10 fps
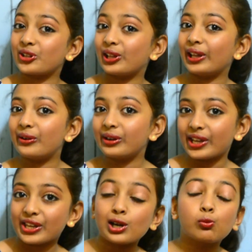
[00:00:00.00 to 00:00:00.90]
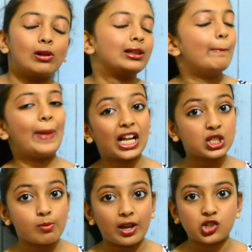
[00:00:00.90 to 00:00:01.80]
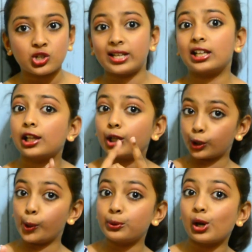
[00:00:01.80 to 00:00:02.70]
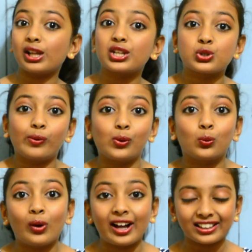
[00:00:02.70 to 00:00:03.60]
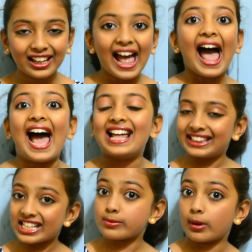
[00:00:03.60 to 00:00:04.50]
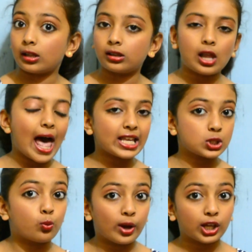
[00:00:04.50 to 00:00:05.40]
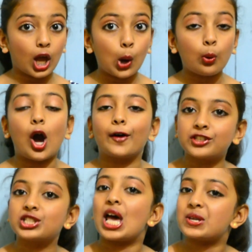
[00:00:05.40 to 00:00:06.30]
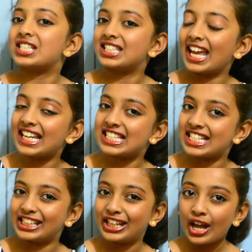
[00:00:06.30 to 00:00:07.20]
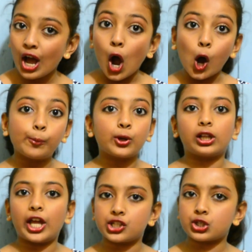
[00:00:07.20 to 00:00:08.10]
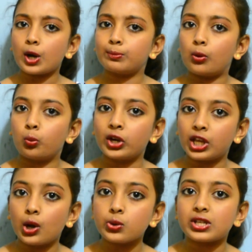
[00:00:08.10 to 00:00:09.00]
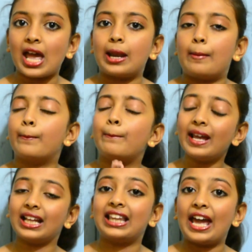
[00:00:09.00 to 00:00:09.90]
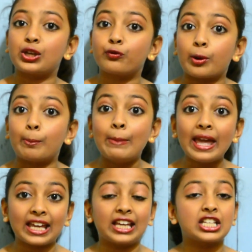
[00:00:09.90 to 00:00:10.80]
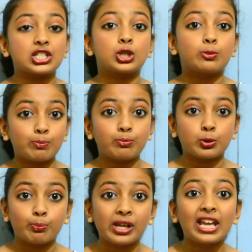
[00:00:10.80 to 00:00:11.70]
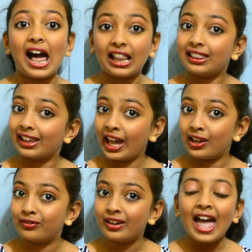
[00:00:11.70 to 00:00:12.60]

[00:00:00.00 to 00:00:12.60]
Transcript: Sasha Leona here. Welcome back to my channel and hope you all are doing well. And this is my last video of two thousand nineteen. Hope you all enjoyed my videos and a big thank you for making it to be alive.